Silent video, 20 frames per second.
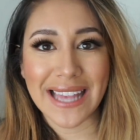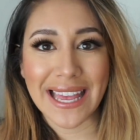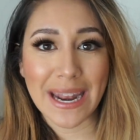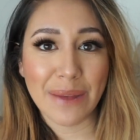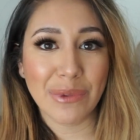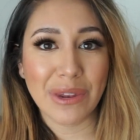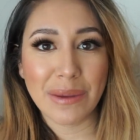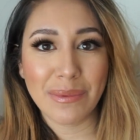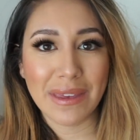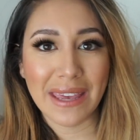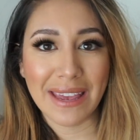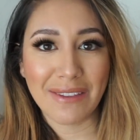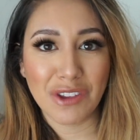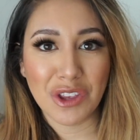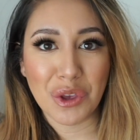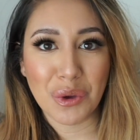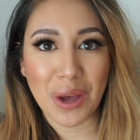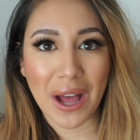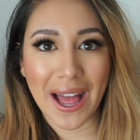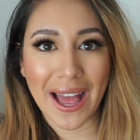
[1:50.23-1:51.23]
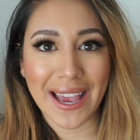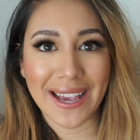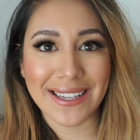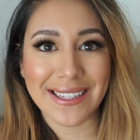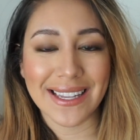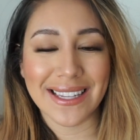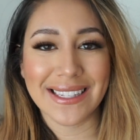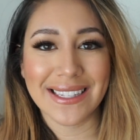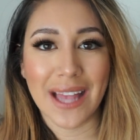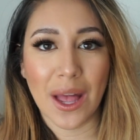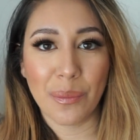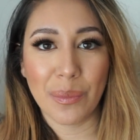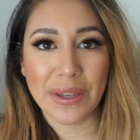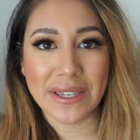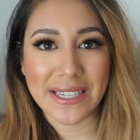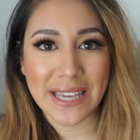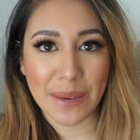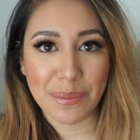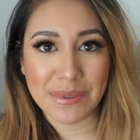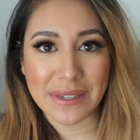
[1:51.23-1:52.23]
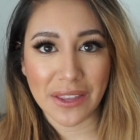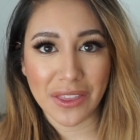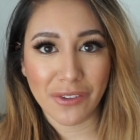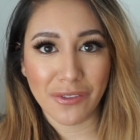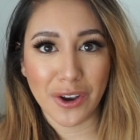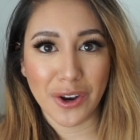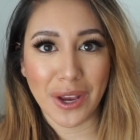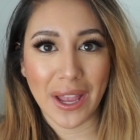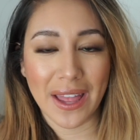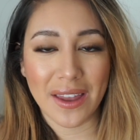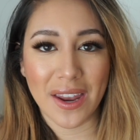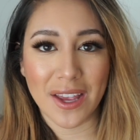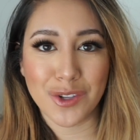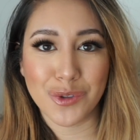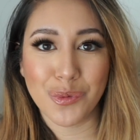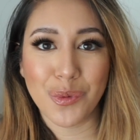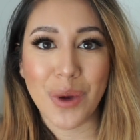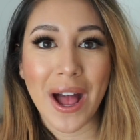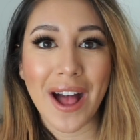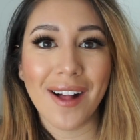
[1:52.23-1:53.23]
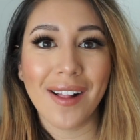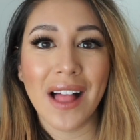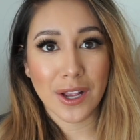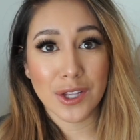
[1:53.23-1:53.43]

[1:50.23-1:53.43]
and I'm going to be giving you guys some tips at the very end as well.